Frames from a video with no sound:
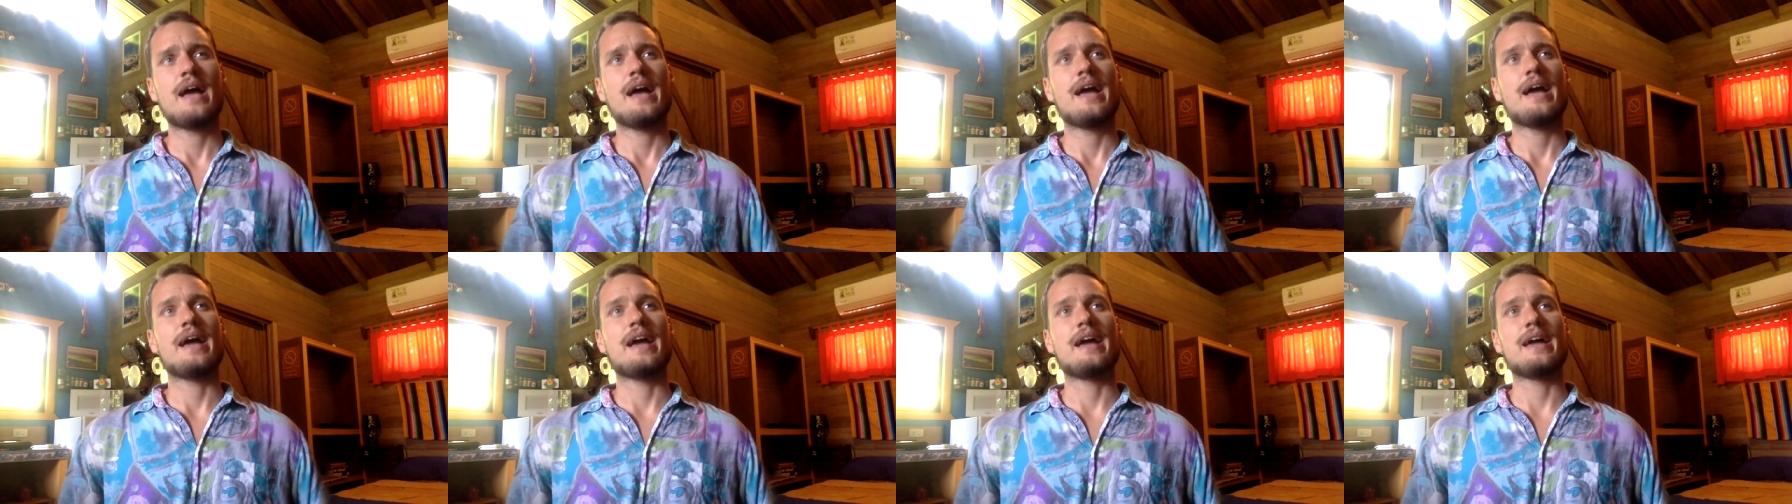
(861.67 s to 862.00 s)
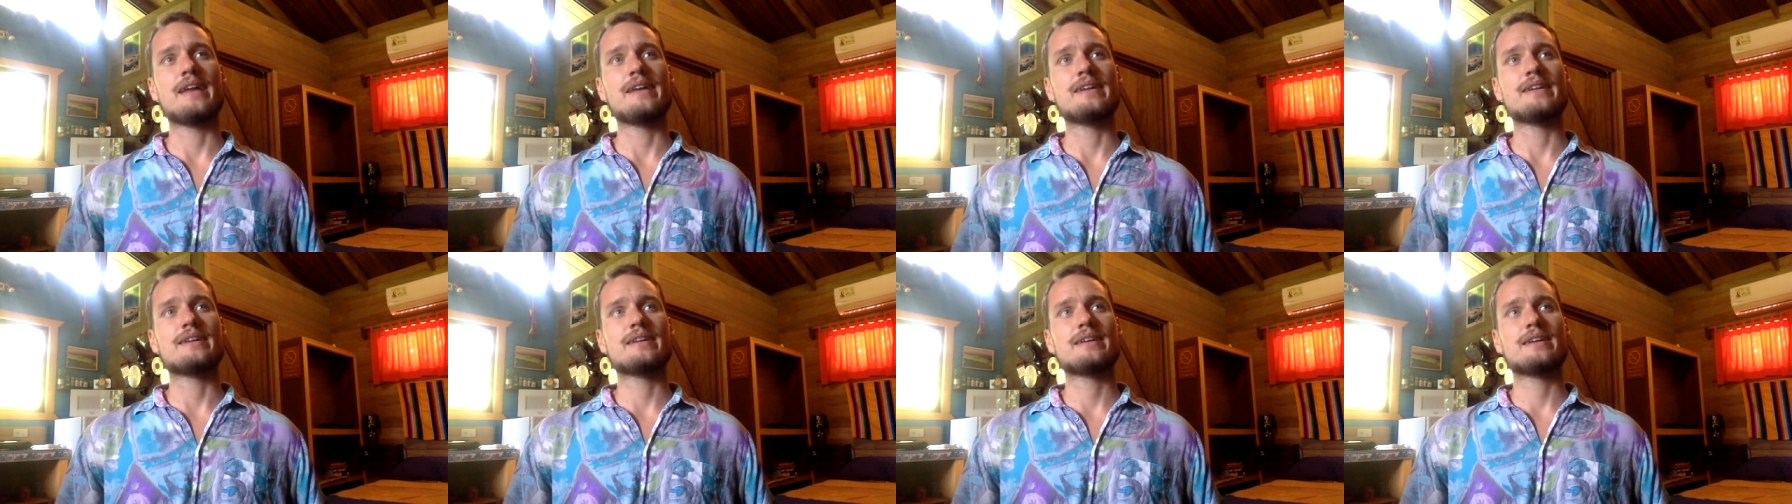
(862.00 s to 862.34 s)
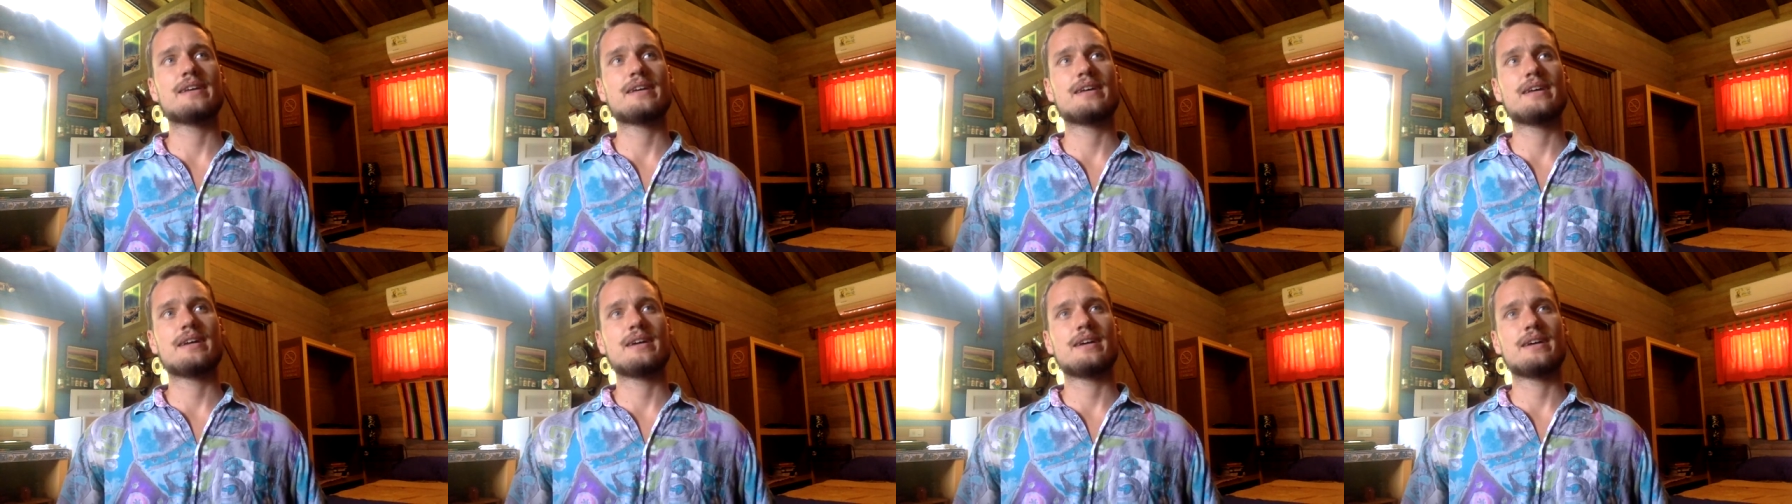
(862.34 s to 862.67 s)
and
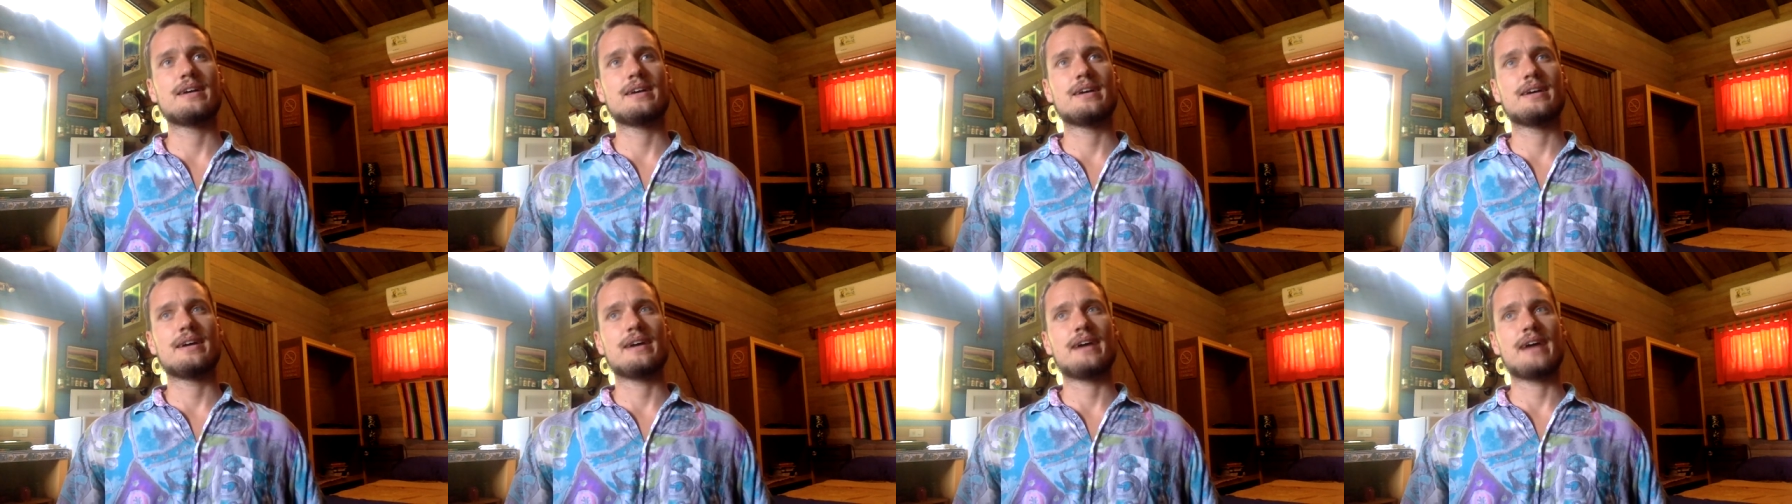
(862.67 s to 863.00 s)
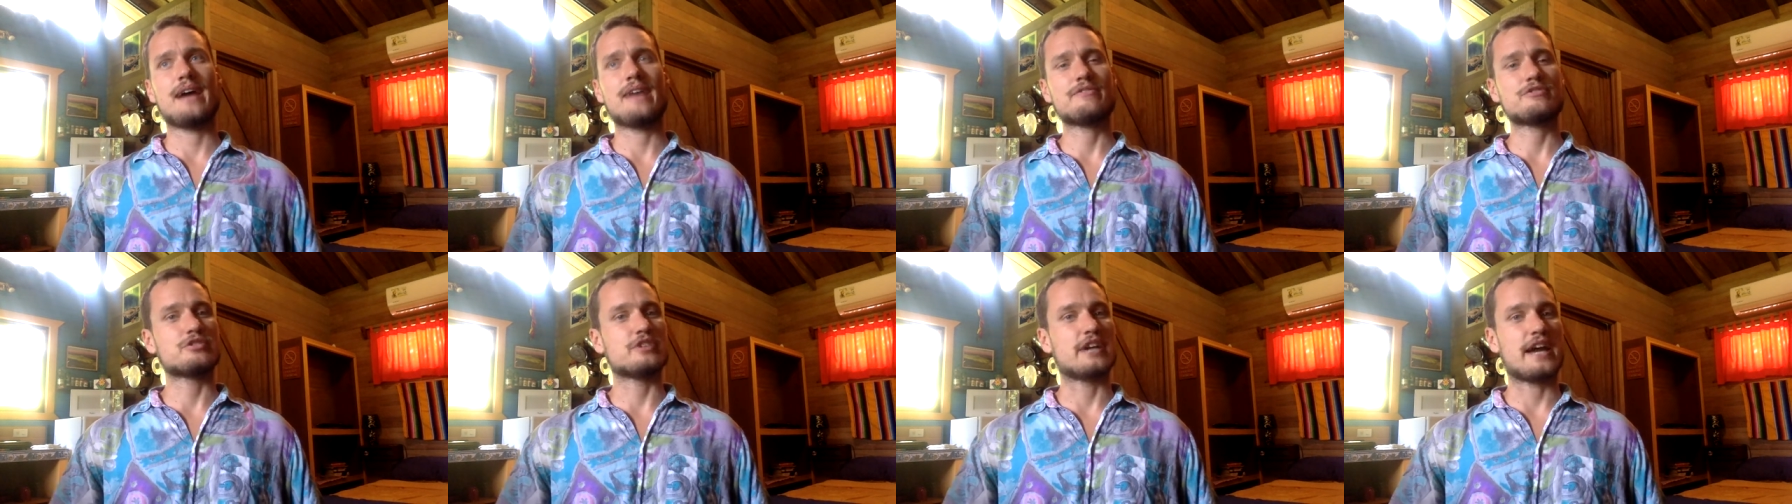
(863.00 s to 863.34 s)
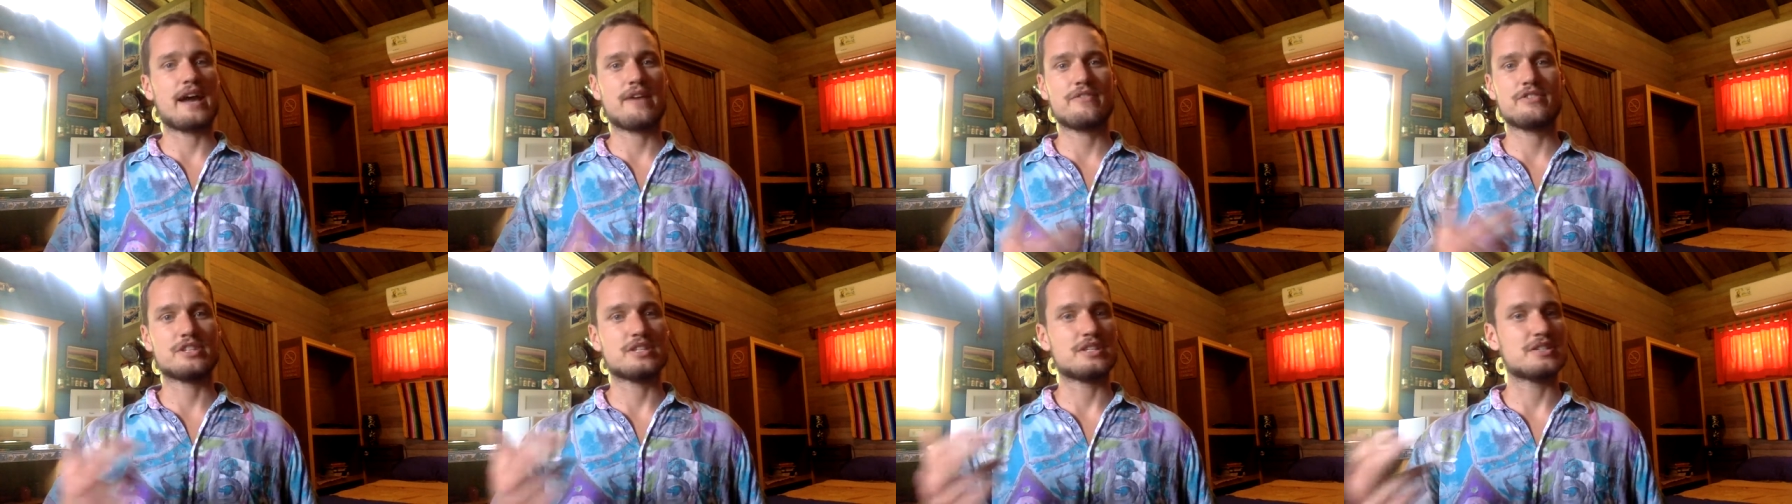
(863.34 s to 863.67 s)
after
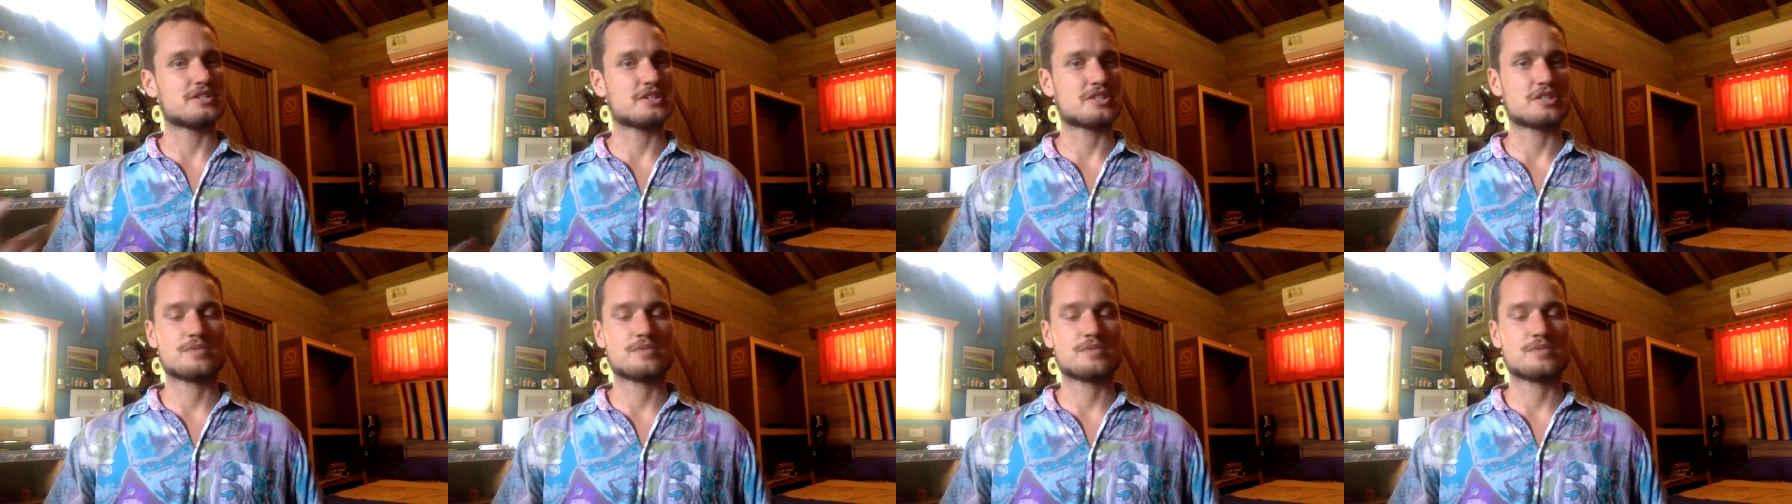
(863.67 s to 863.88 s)
having these